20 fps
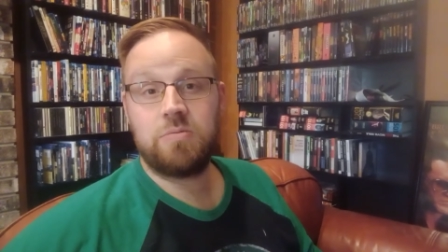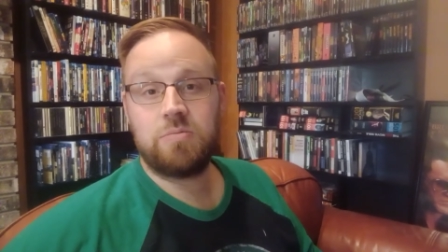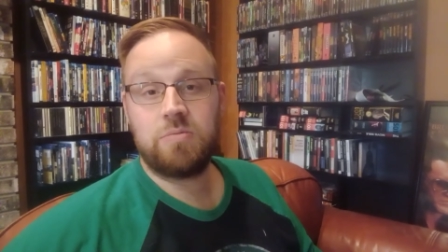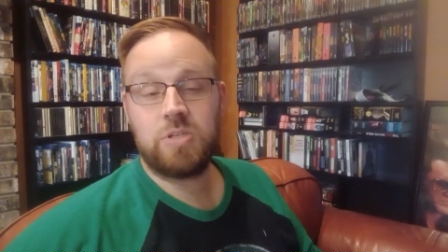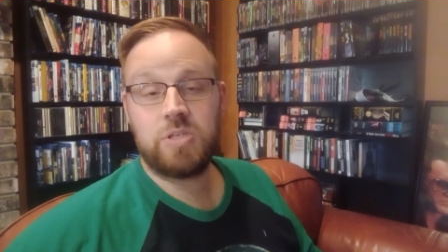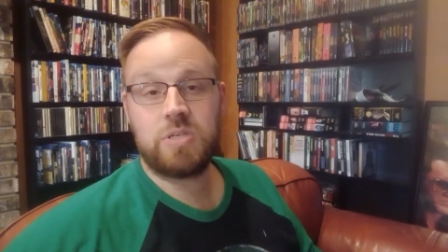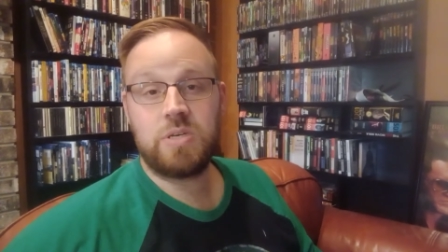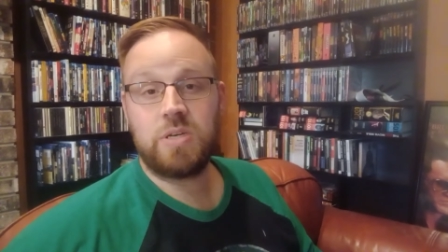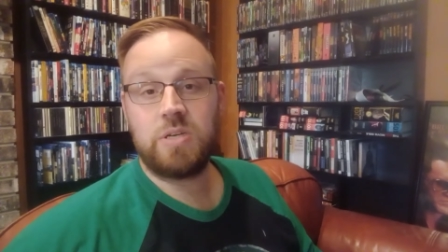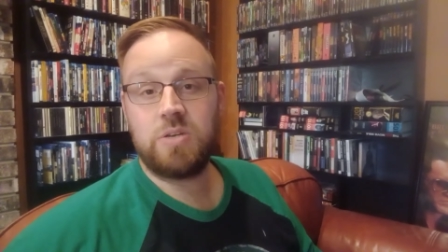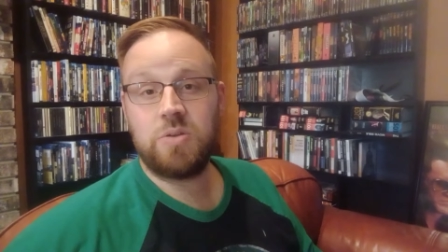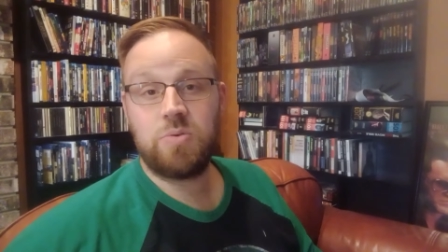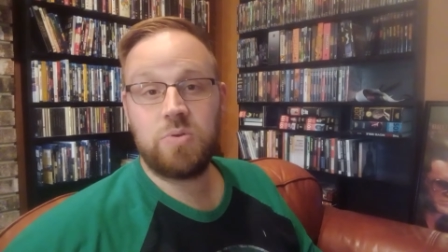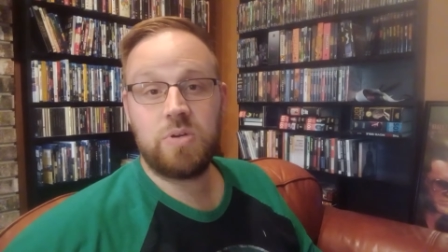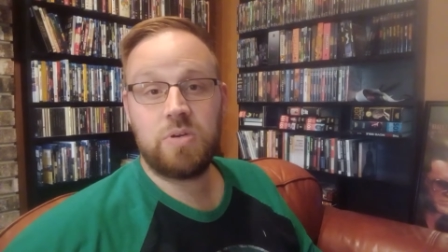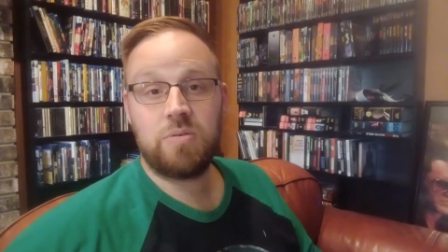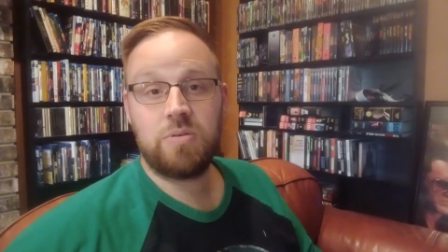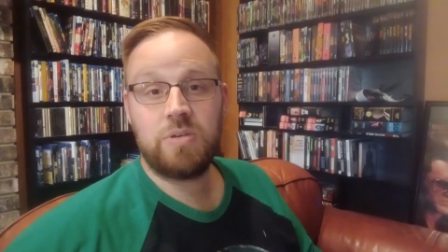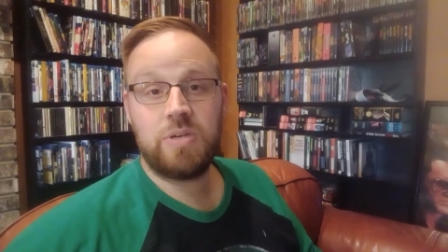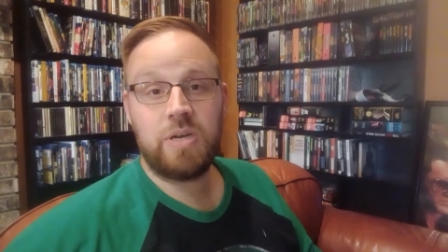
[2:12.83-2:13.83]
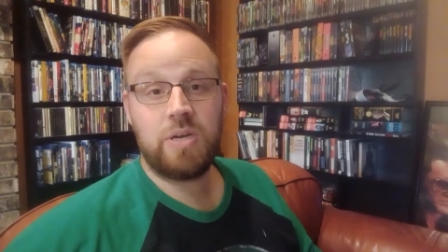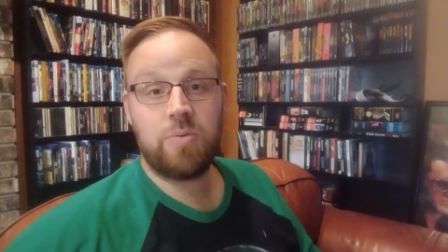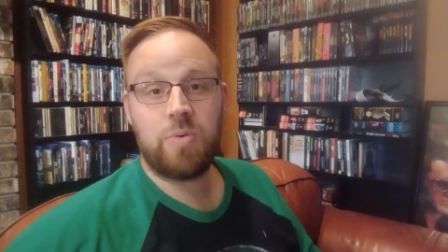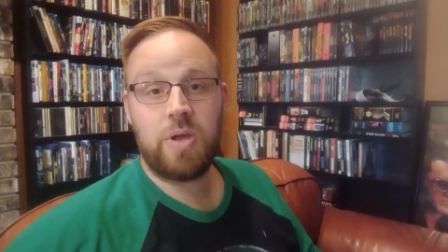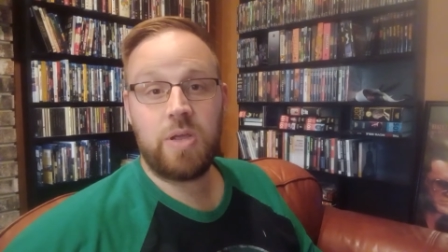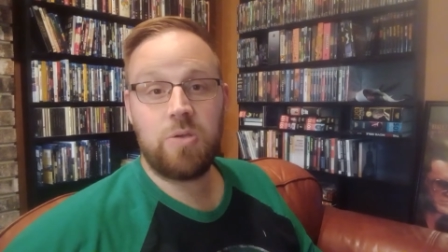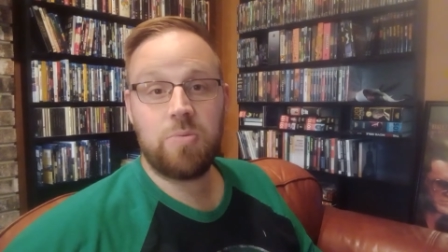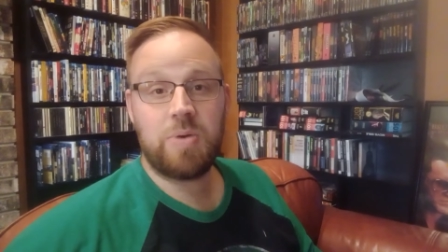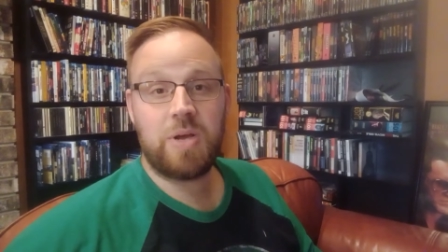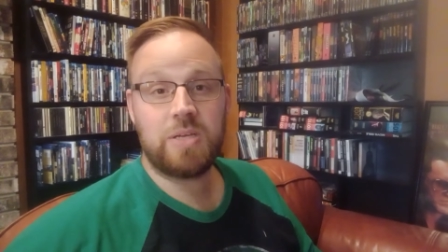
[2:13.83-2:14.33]
listening to it any
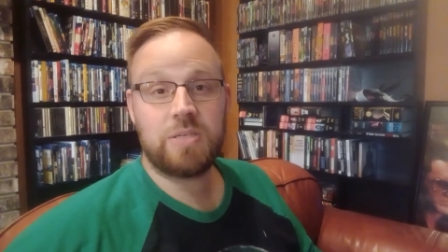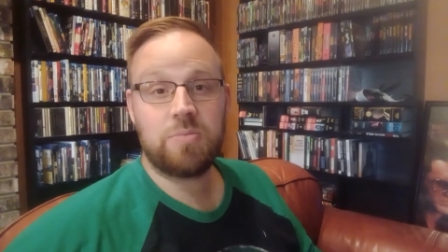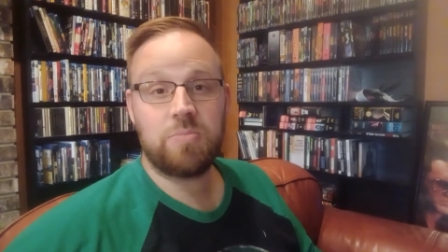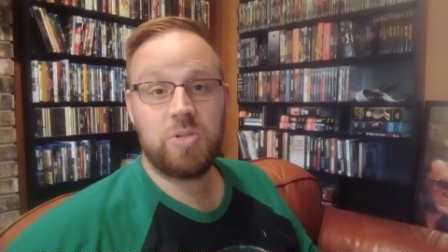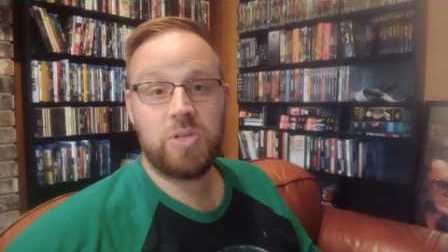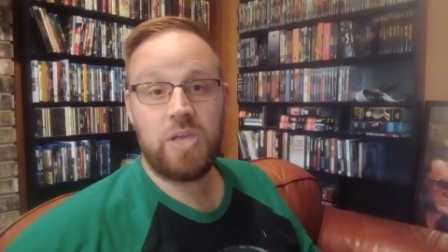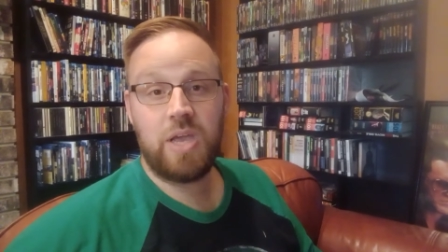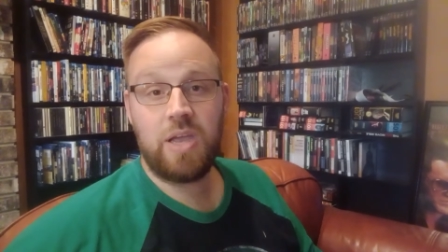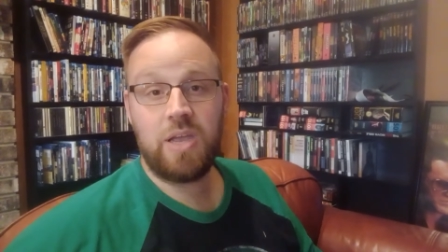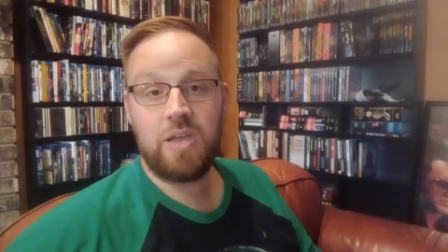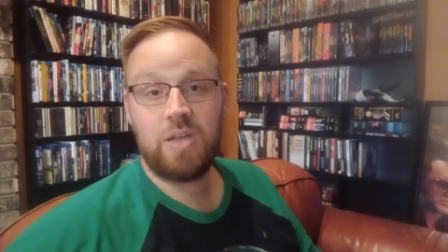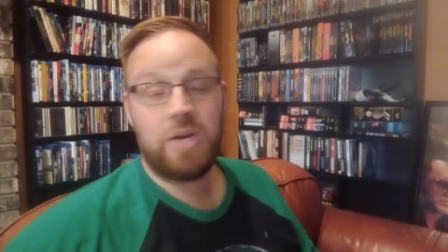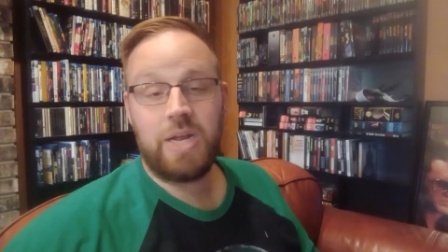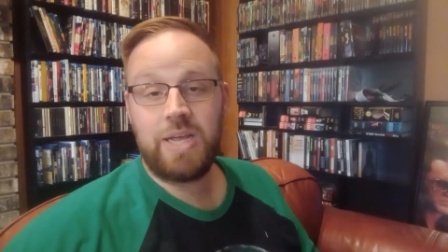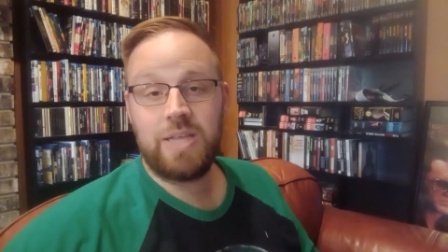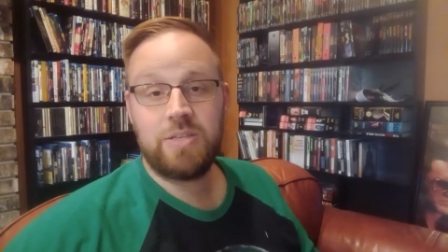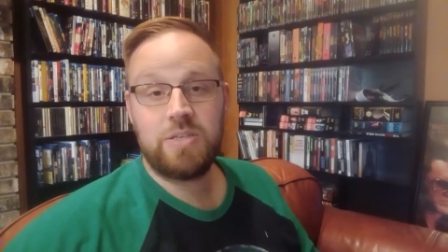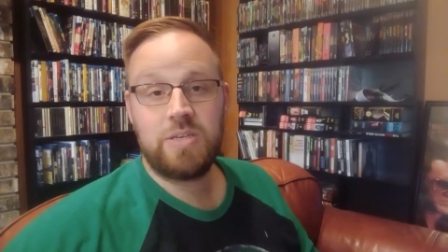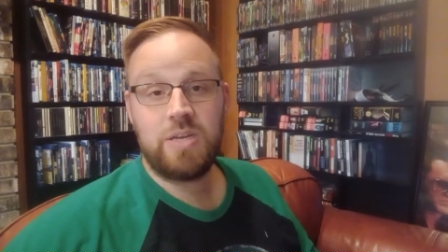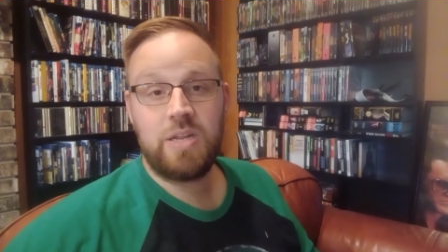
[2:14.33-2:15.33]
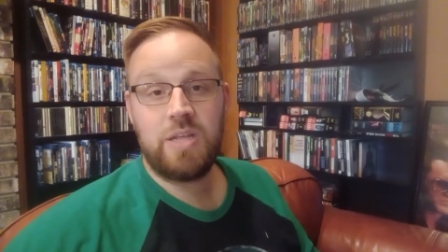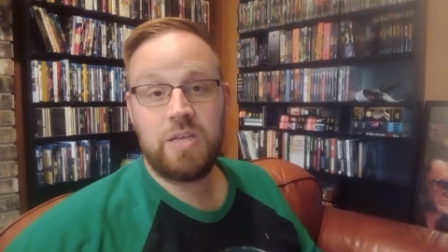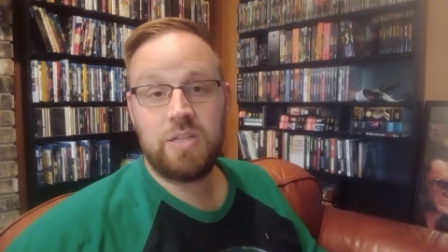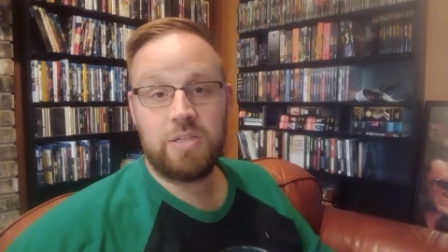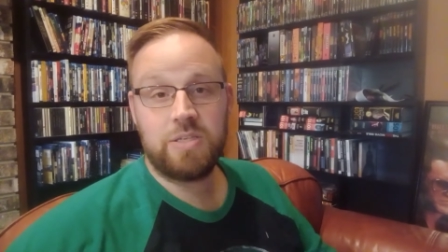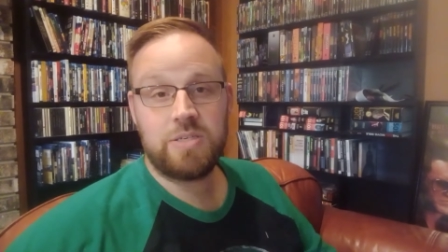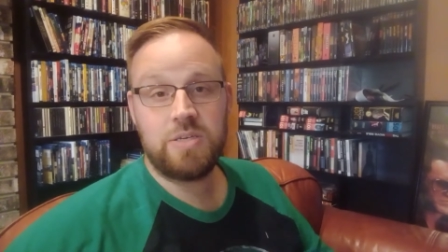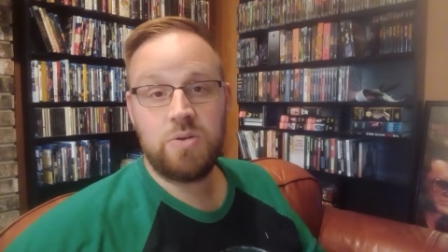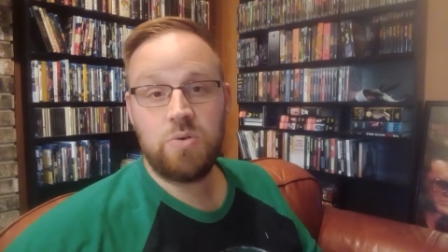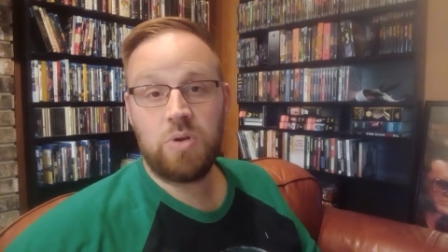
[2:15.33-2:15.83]
way you possibly can. But I had the CD, I
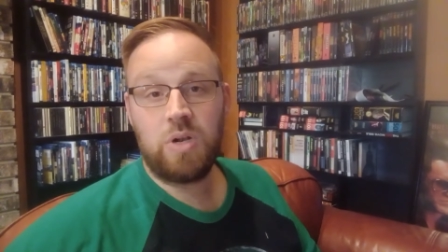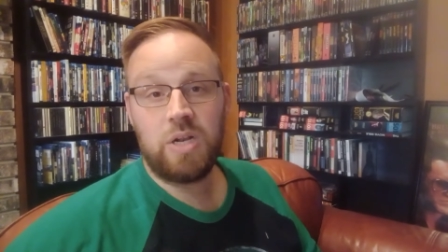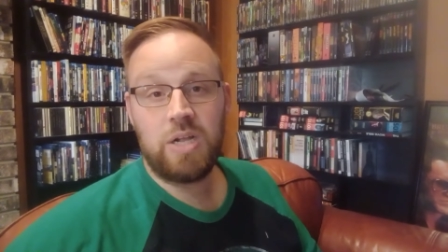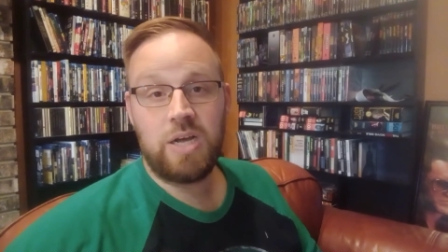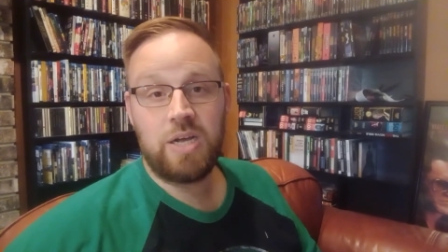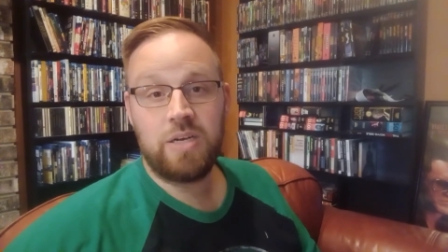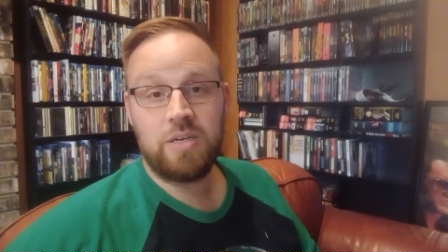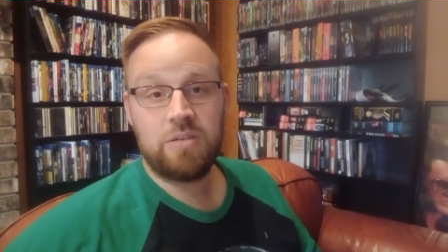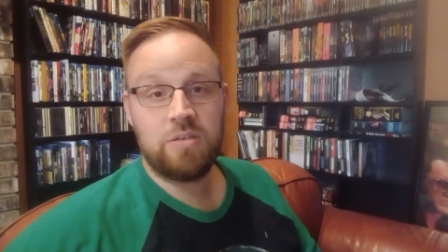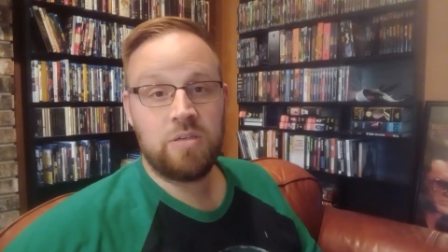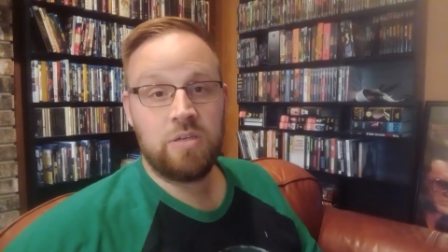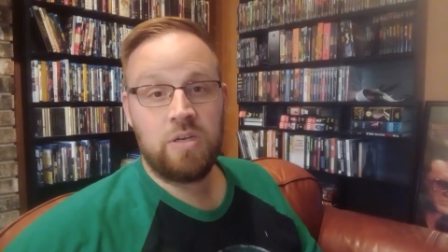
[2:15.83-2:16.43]
listened to it a lot,